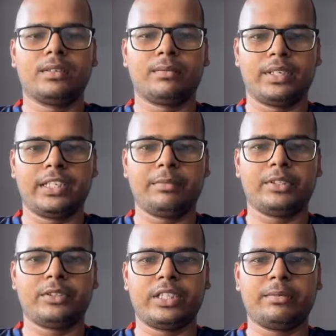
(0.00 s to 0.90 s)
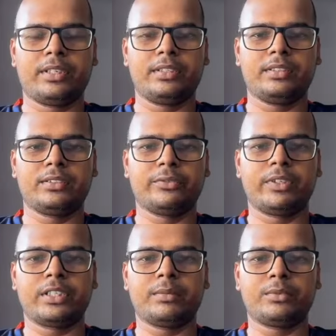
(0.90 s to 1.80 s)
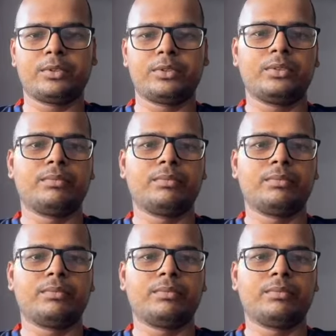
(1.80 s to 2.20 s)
My name is Uday Bhan. Welcome to